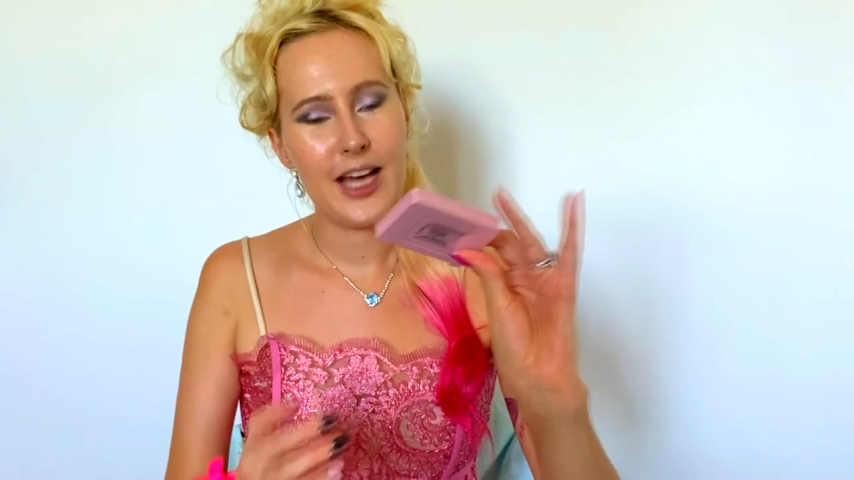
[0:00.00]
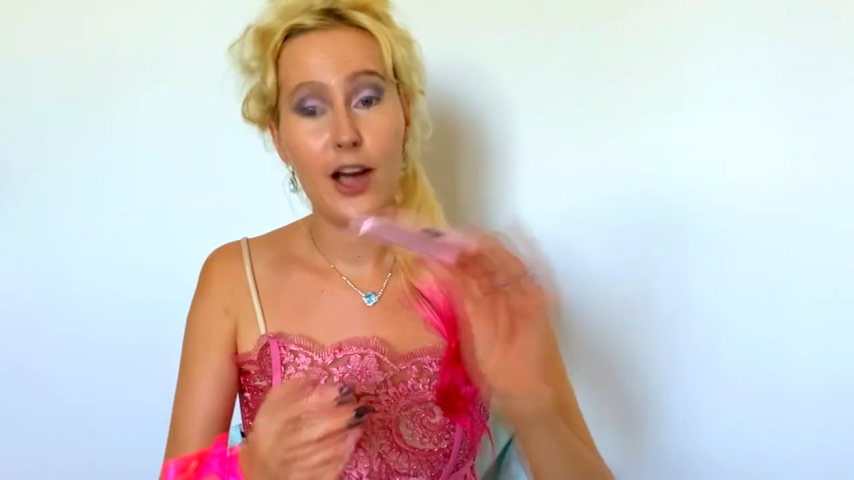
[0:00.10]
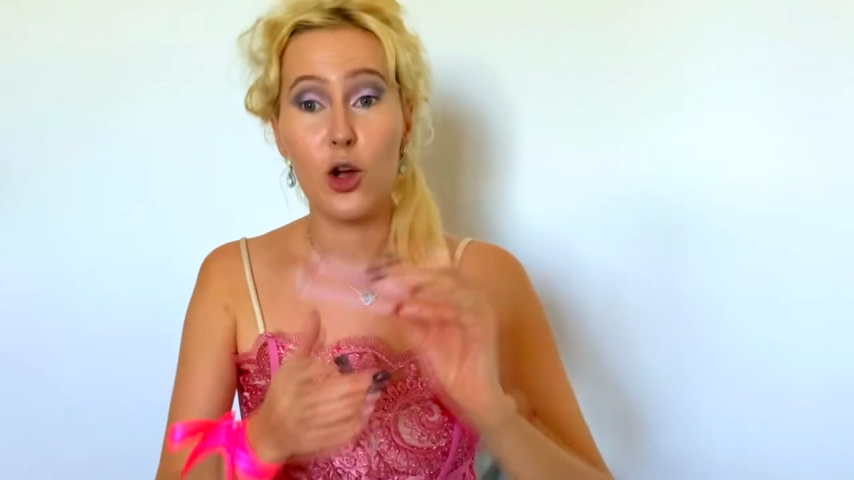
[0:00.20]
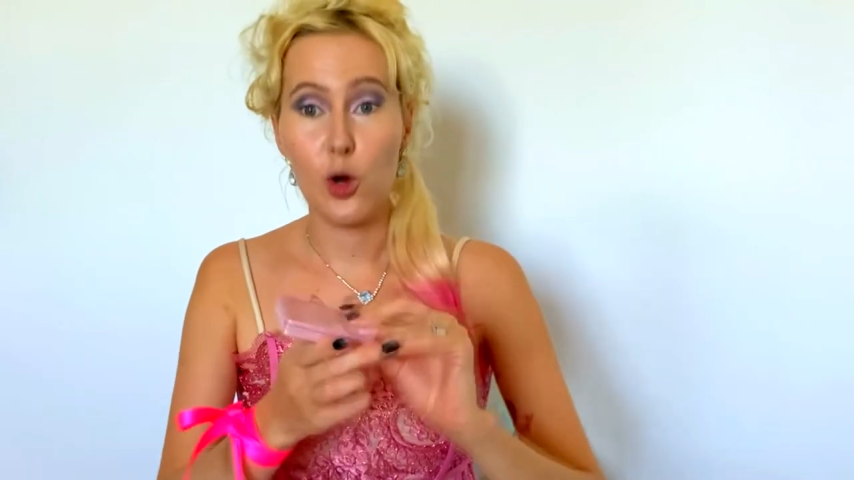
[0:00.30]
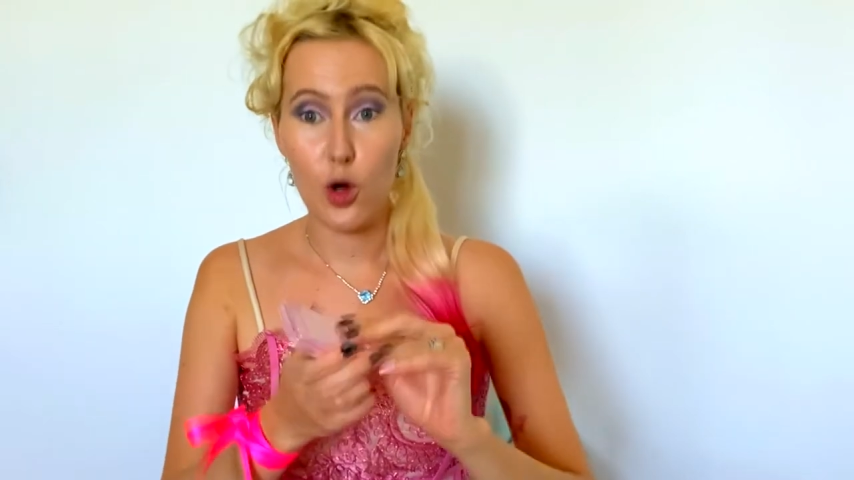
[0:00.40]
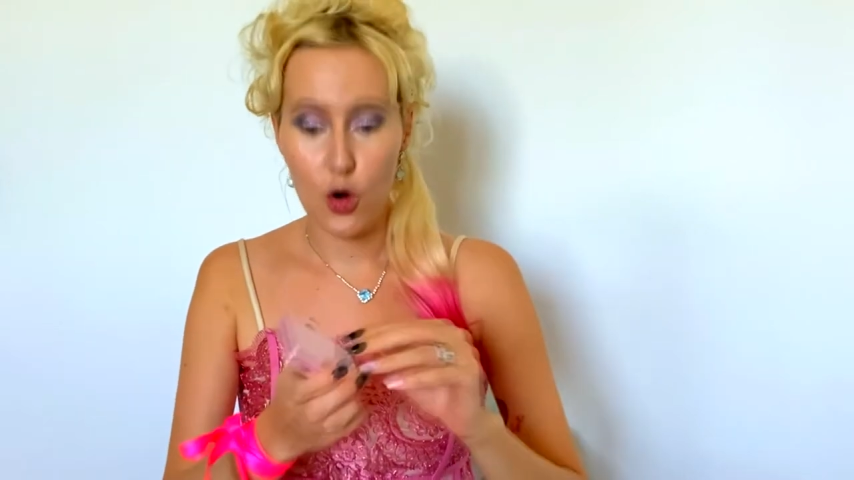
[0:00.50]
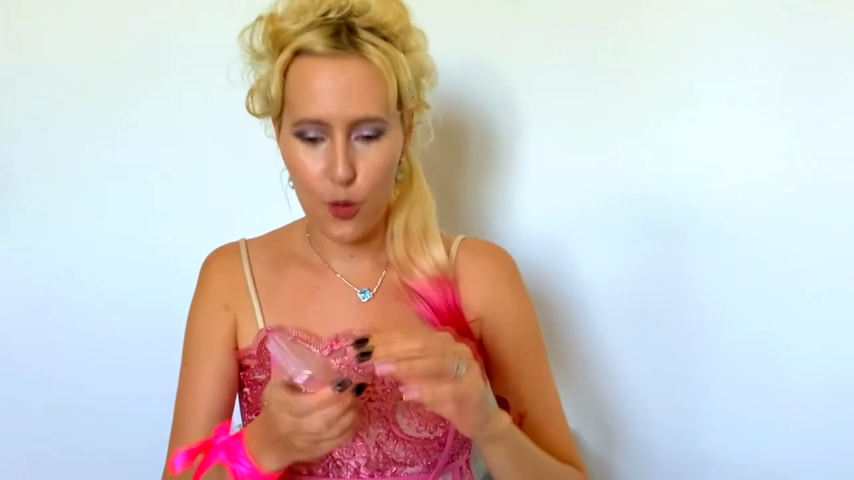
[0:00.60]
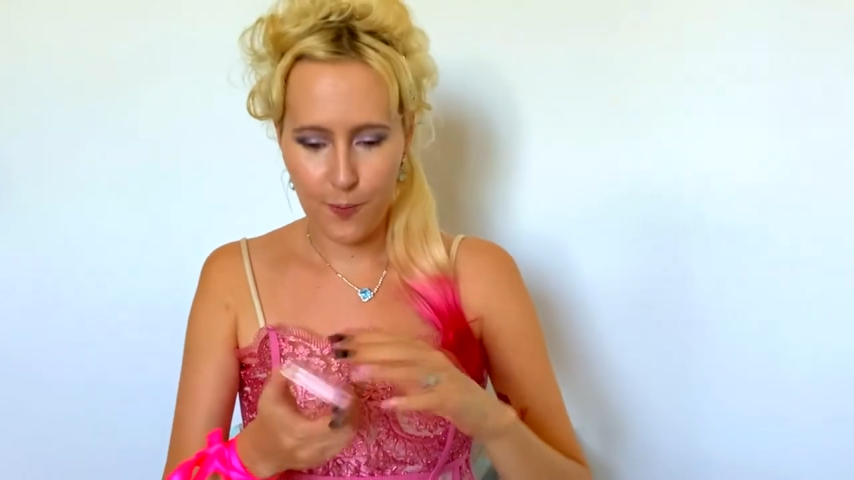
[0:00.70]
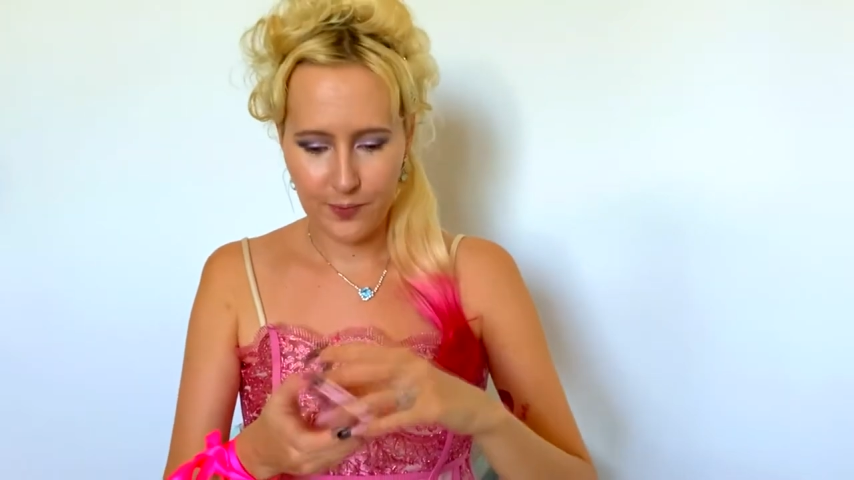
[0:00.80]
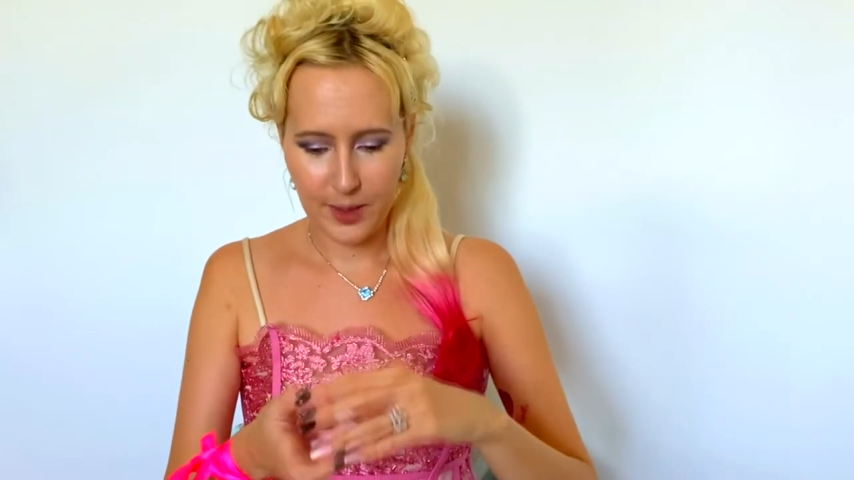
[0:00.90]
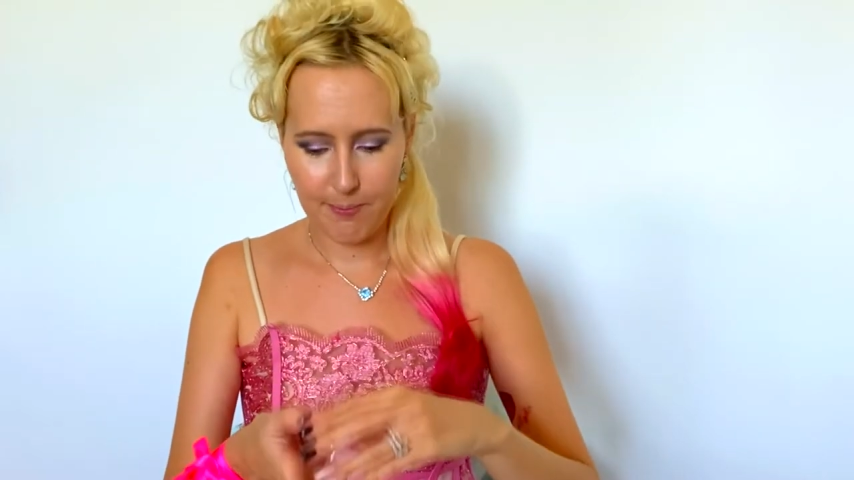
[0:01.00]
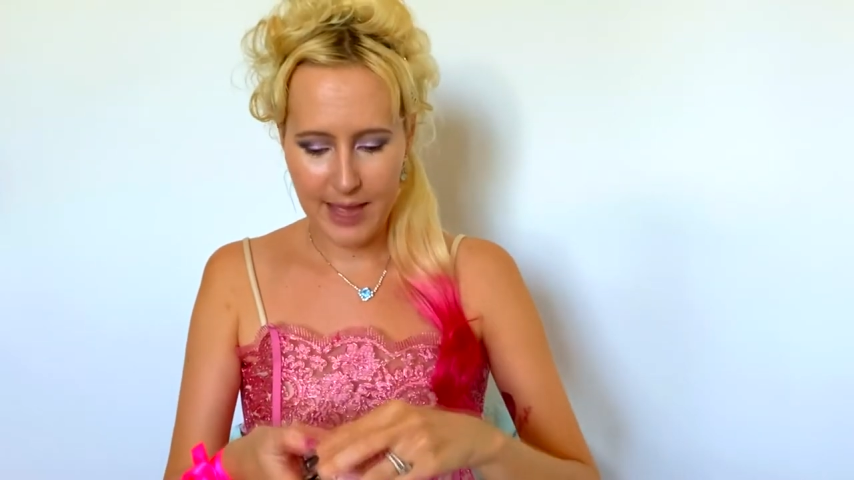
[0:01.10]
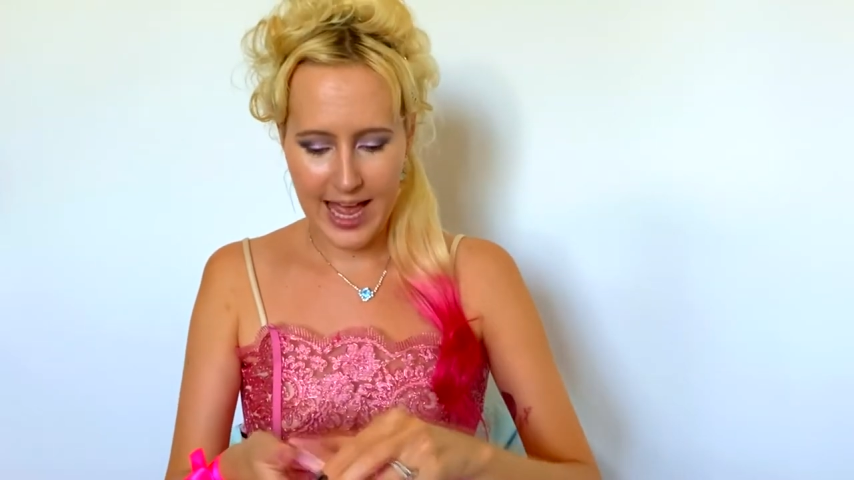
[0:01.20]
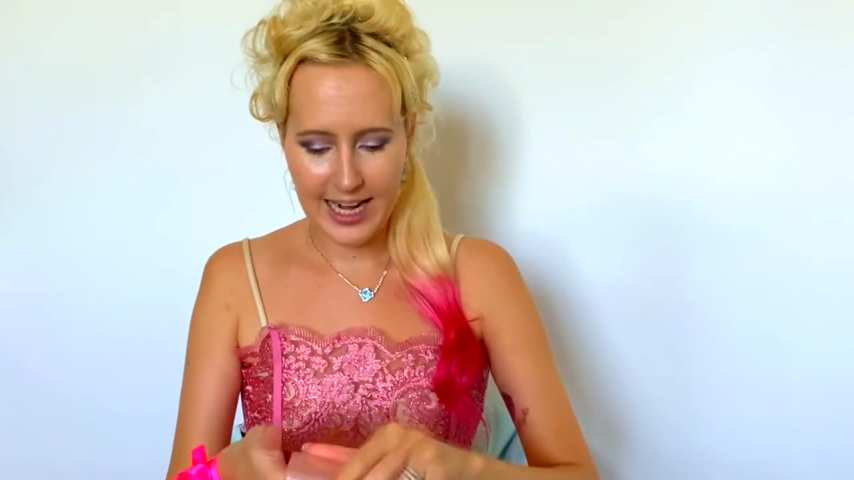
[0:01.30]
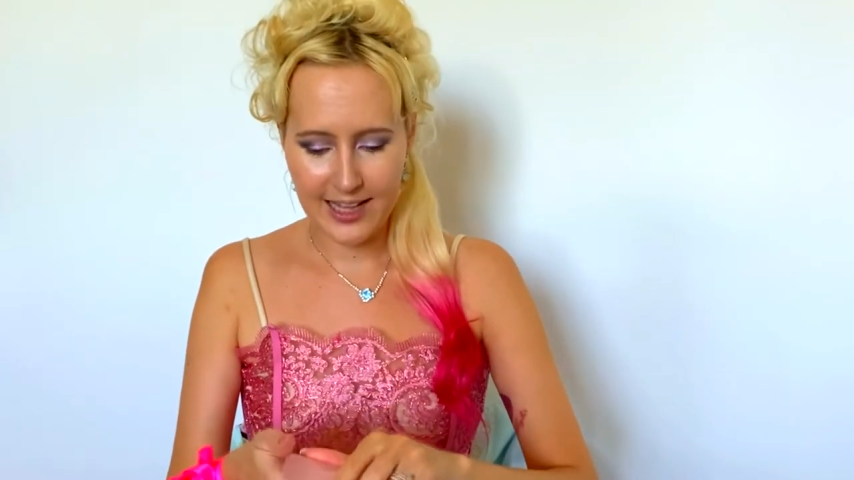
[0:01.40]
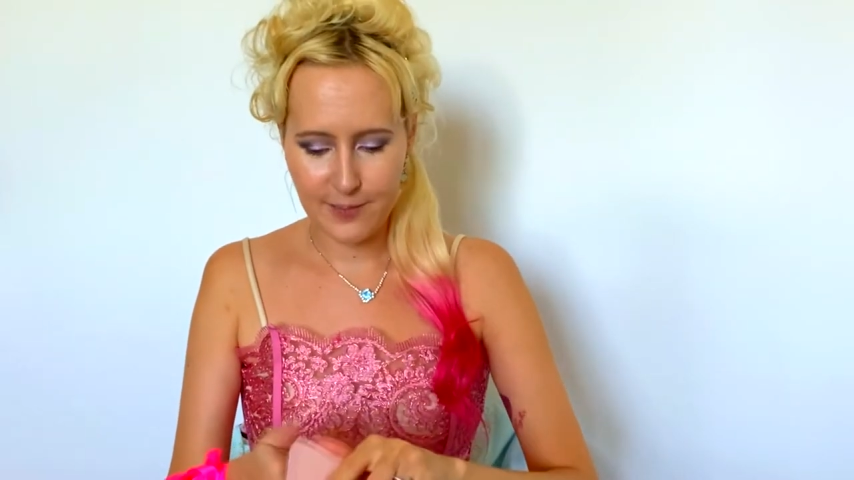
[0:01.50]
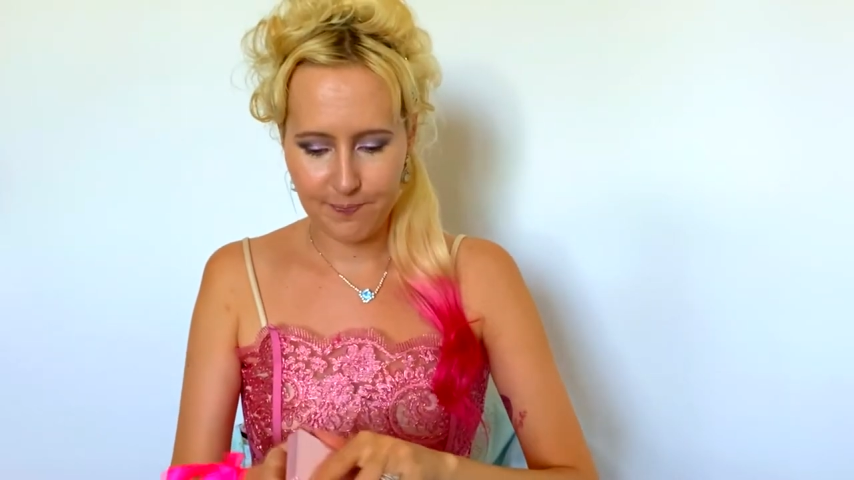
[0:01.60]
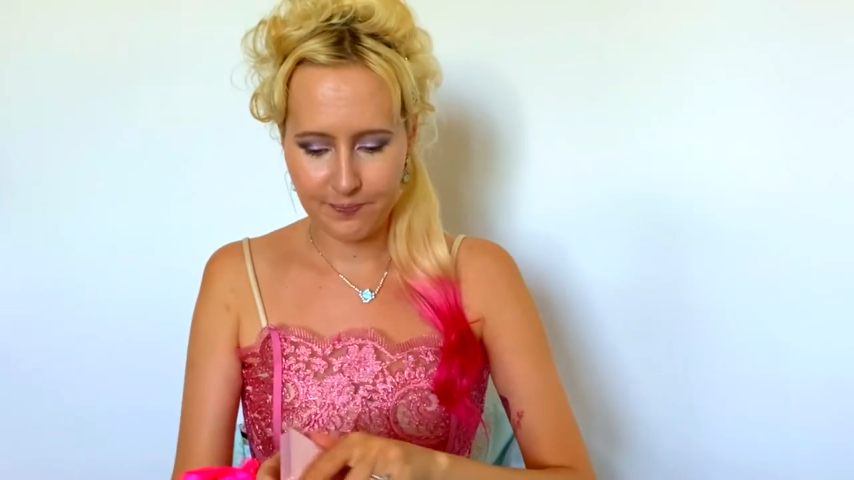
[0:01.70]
and Glow palette.